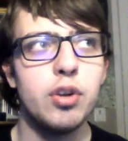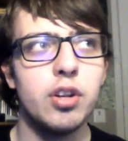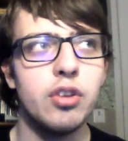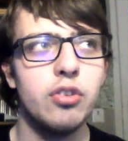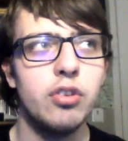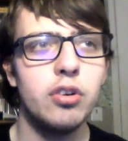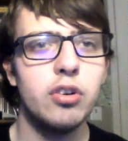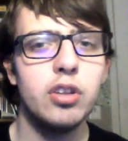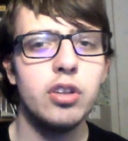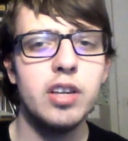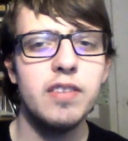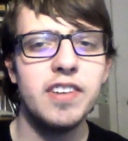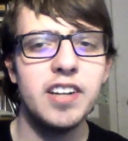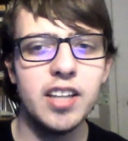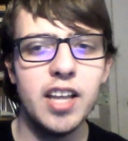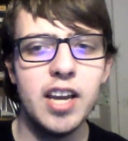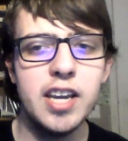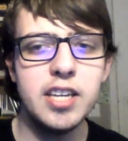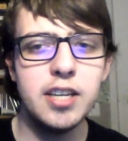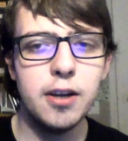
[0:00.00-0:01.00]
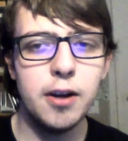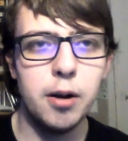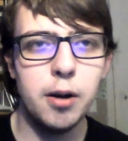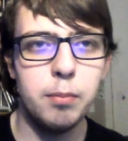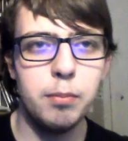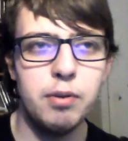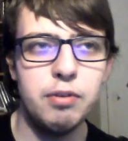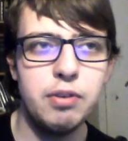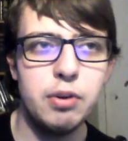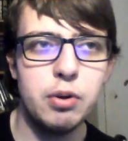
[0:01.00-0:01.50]
Consider leaving a like
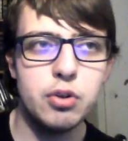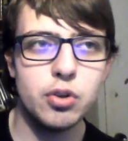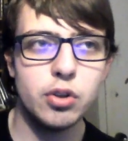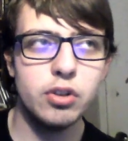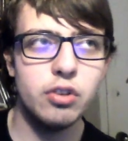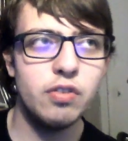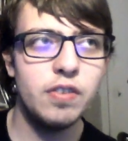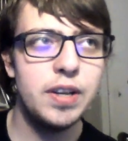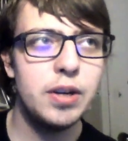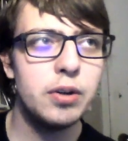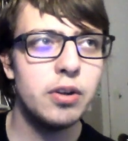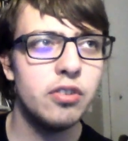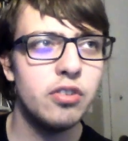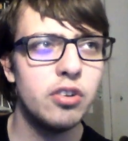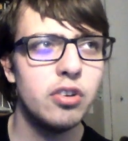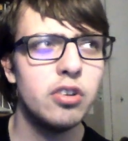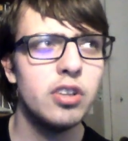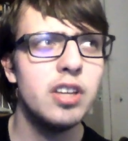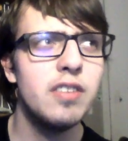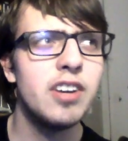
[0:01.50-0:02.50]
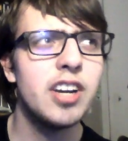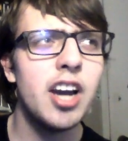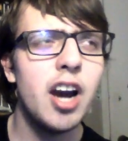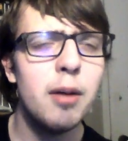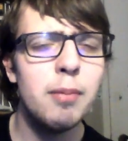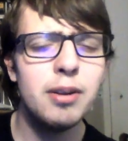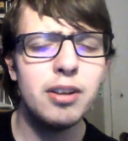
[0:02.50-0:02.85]
if you enjoyed this video. Consider leaving